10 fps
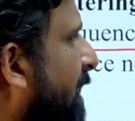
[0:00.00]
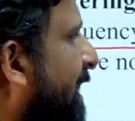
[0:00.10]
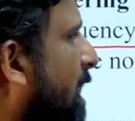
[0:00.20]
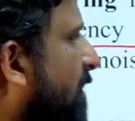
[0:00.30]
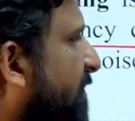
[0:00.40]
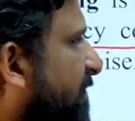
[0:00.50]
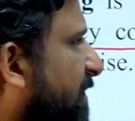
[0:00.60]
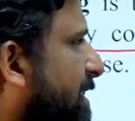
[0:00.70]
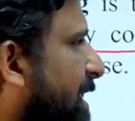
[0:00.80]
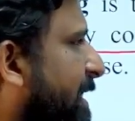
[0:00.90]
and after
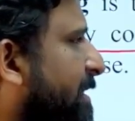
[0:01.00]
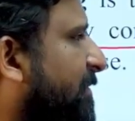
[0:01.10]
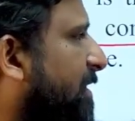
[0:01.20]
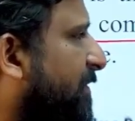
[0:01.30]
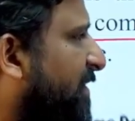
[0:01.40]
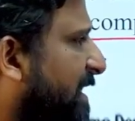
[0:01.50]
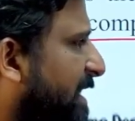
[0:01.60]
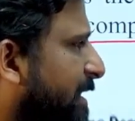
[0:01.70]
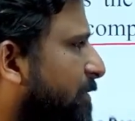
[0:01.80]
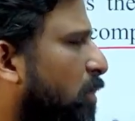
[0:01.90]
filtering,
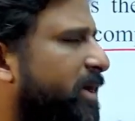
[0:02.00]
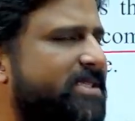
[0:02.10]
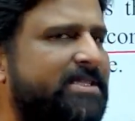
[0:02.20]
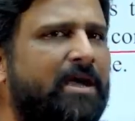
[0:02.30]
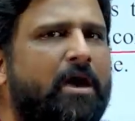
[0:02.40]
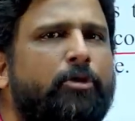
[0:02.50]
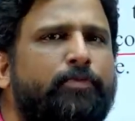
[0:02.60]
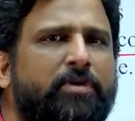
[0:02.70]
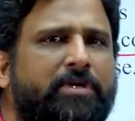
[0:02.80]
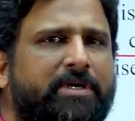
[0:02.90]
what is the
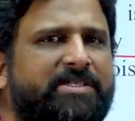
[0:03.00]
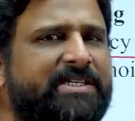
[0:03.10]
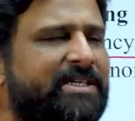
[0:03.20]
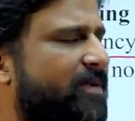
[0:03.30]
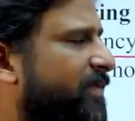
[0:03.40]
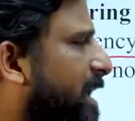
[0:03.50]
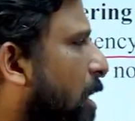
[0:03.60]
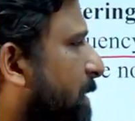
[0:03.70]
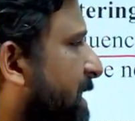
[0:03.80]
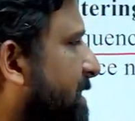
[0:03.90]
output signal we
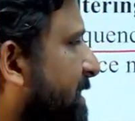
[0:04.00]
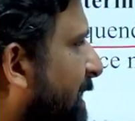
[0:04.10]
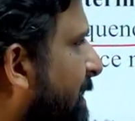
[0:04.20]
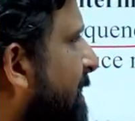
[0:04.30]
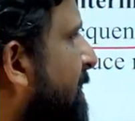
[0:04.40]
obtained at the